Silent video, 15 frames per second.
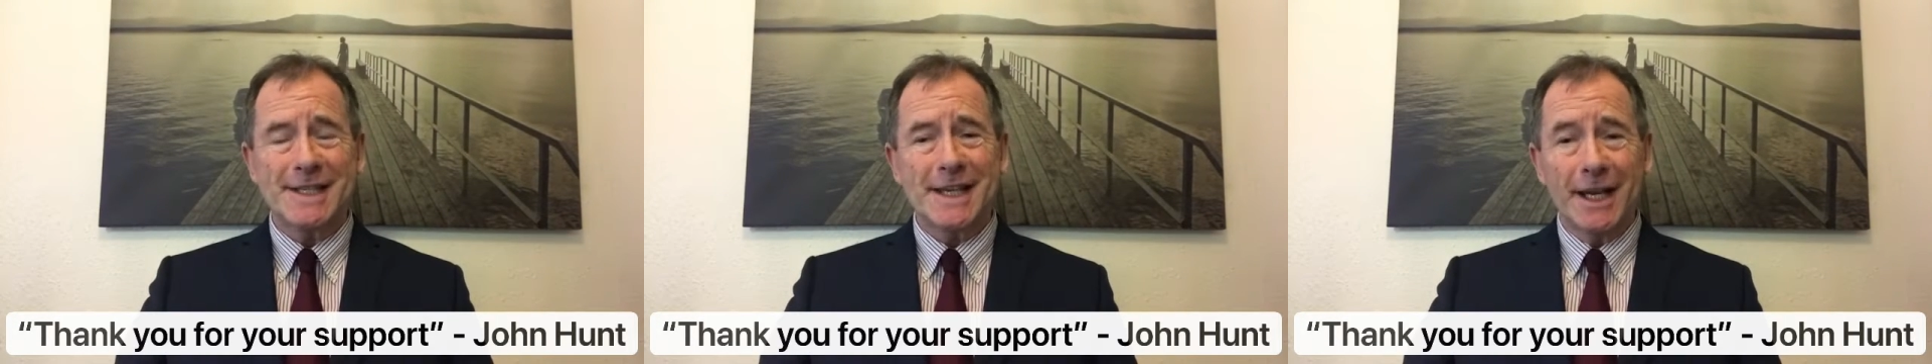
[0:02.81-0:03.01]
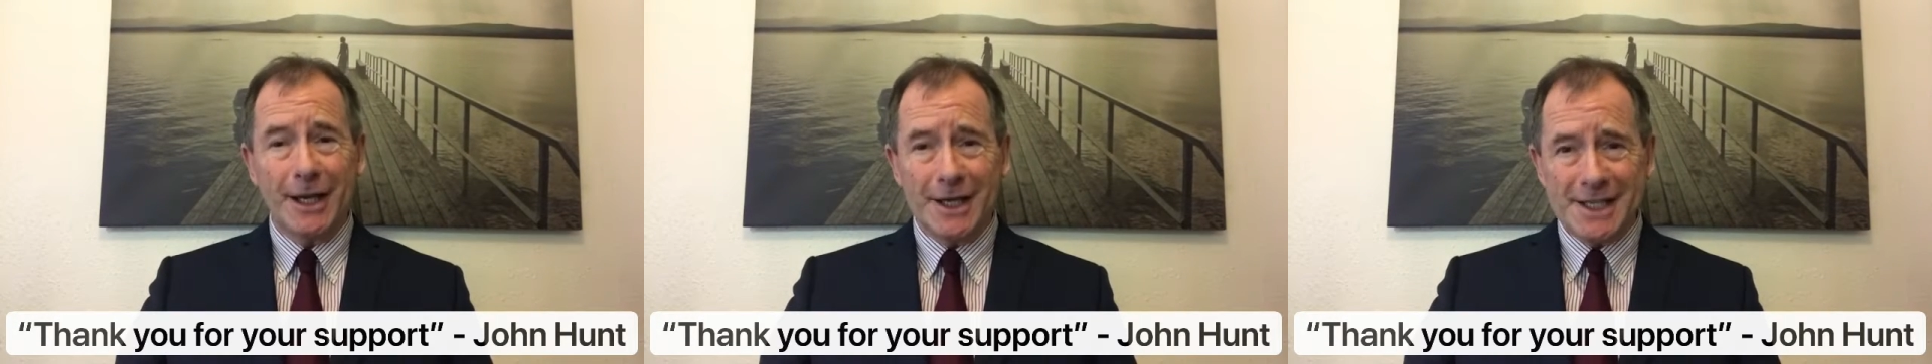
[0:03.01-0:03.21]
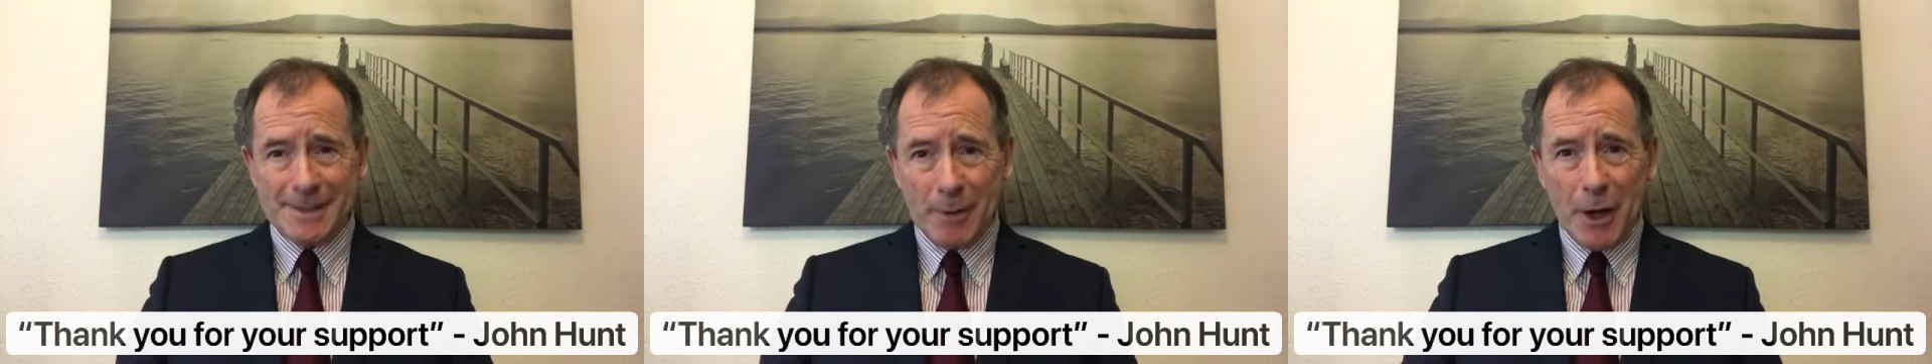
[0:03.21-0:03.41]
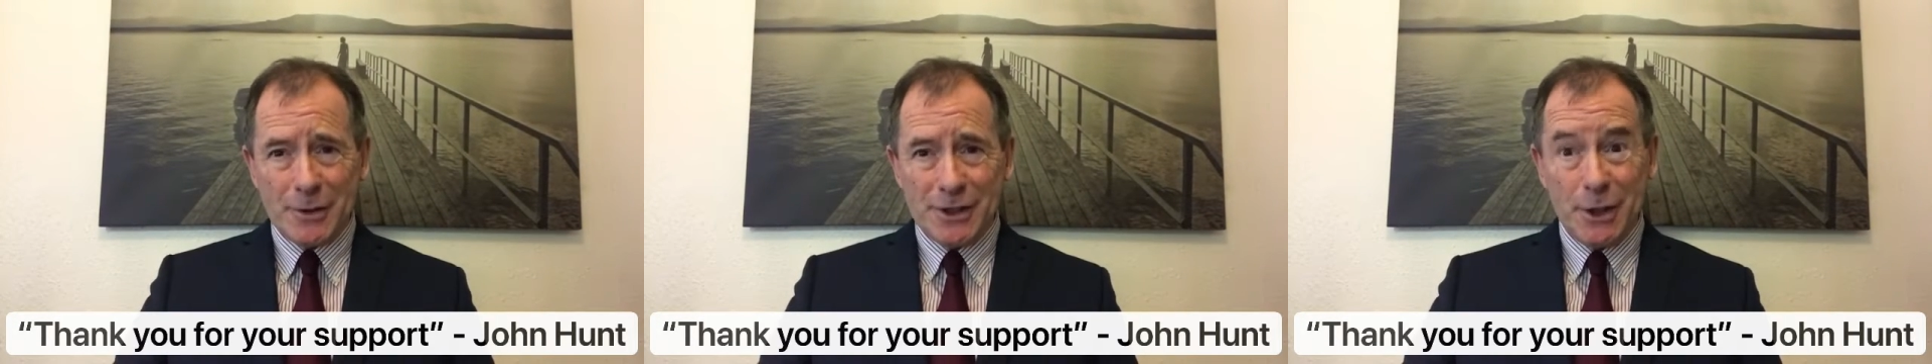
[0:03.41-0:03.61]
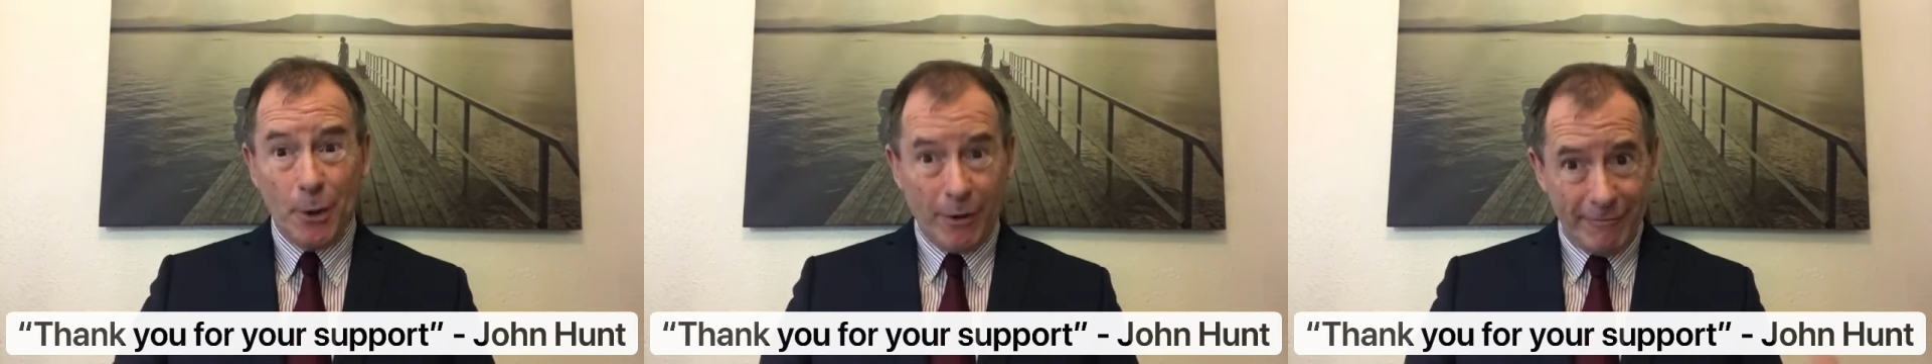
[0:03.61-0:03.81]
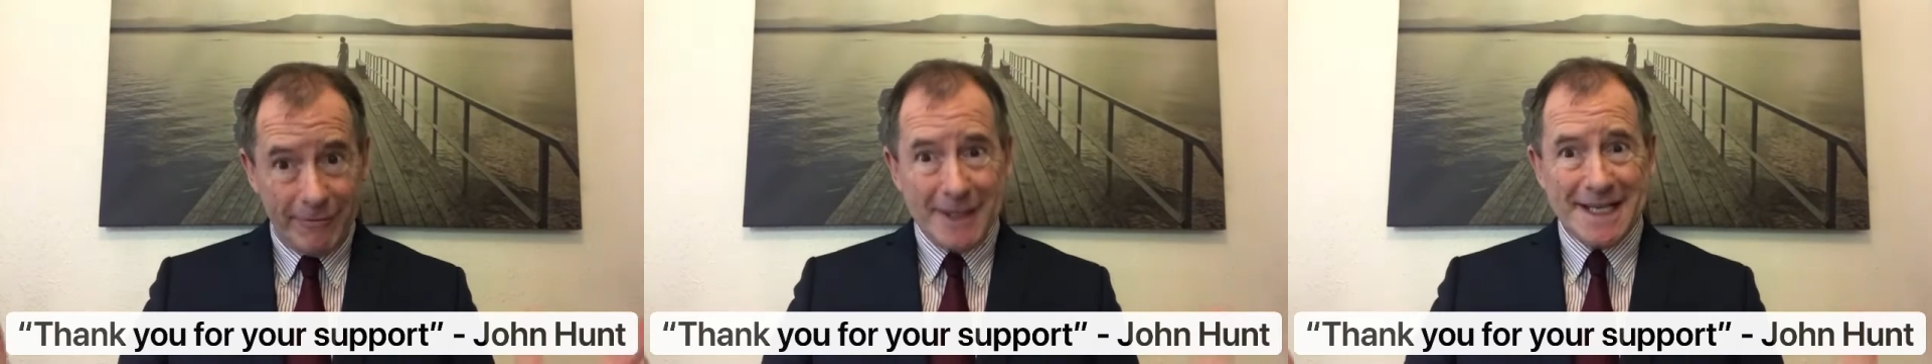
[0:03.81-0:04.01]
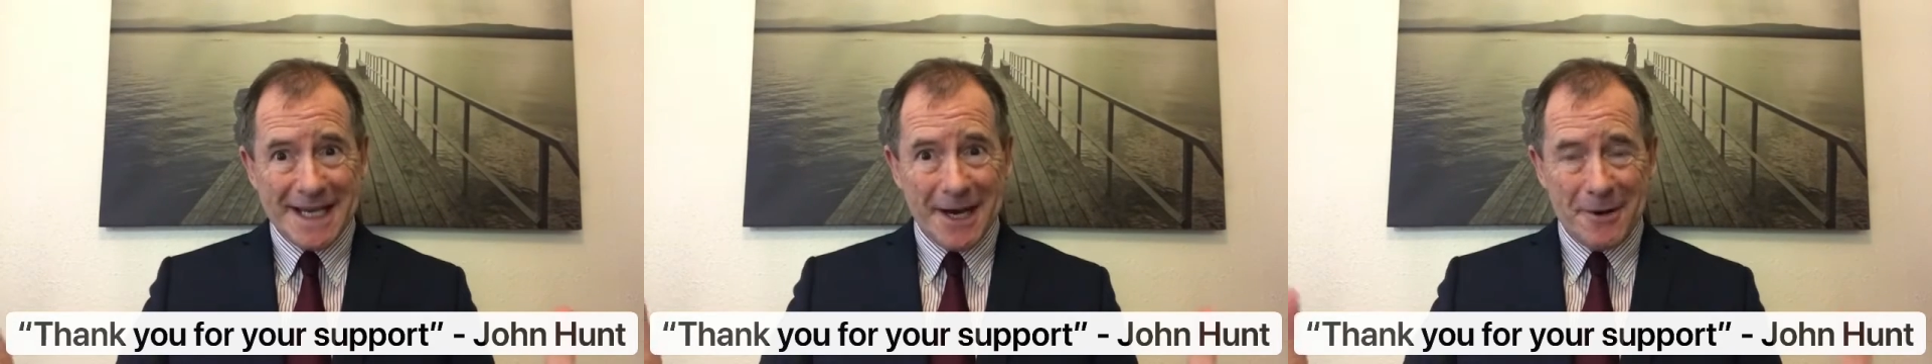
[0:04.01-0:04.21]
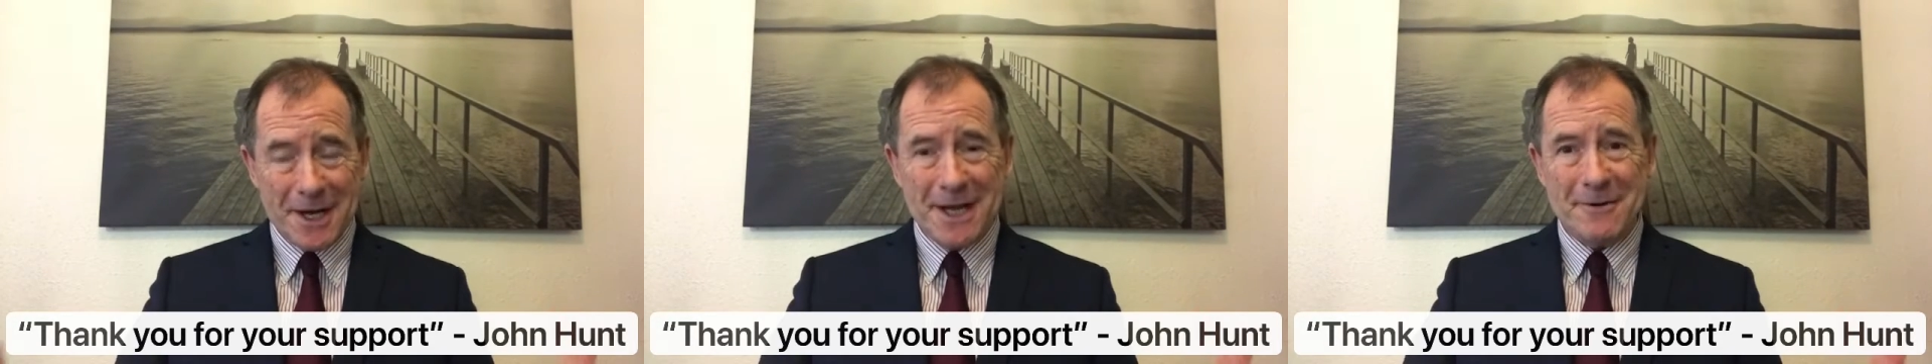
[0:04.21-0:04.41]
I last spoke to you on
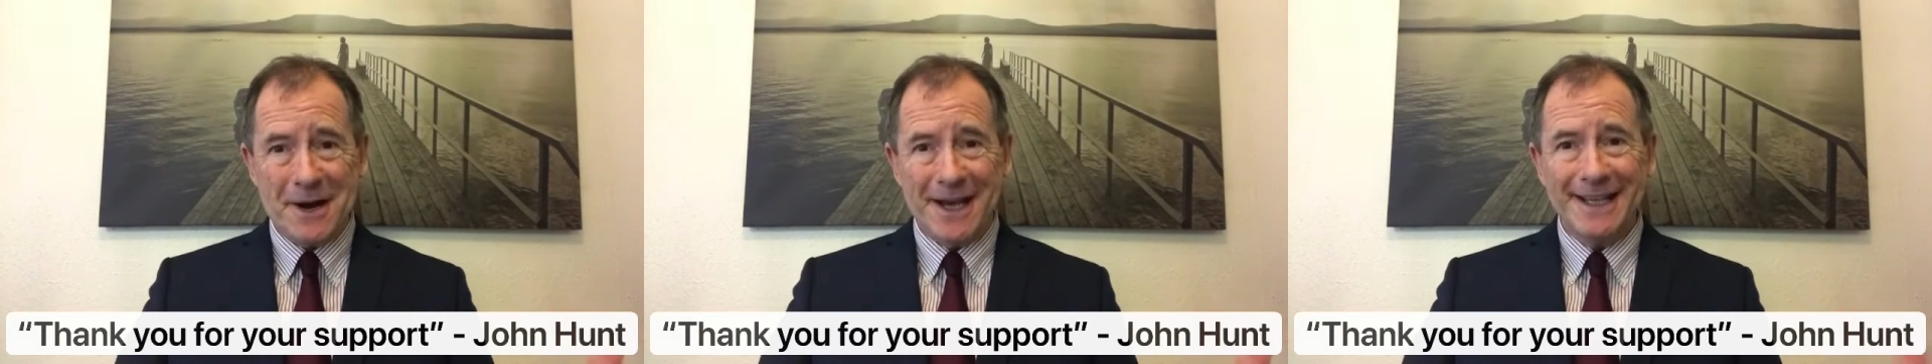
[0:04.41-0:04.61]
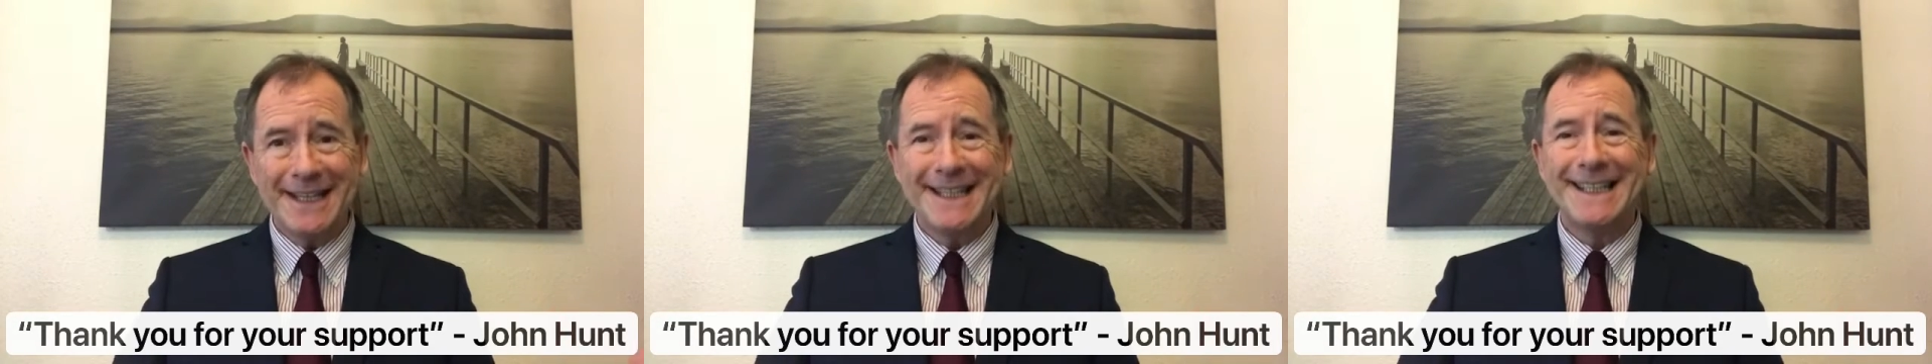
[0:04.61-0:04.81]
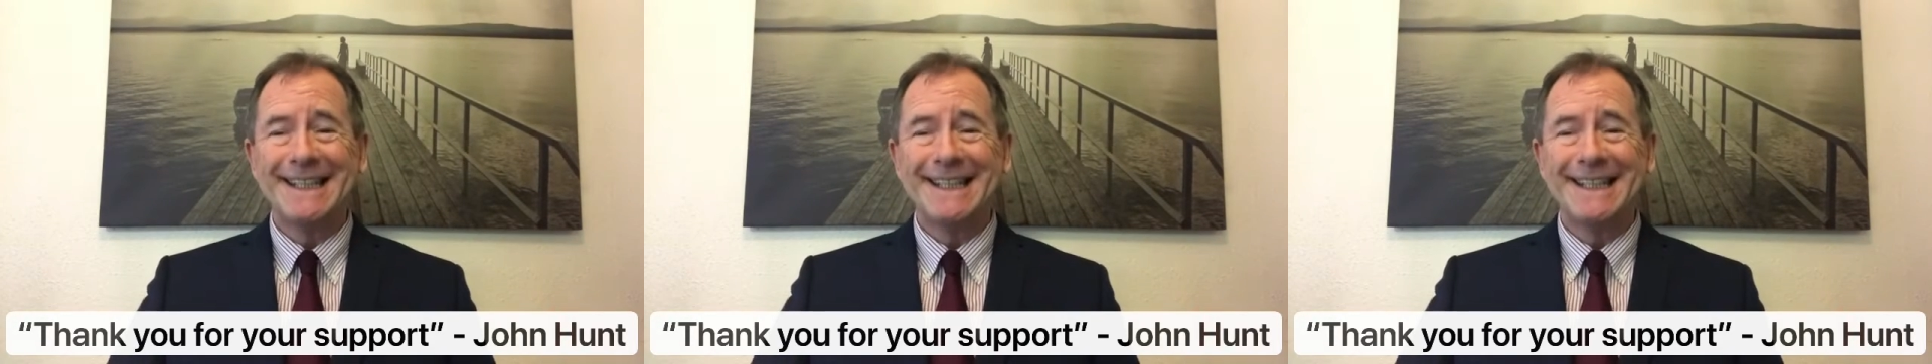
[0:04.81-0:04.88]
video anyway,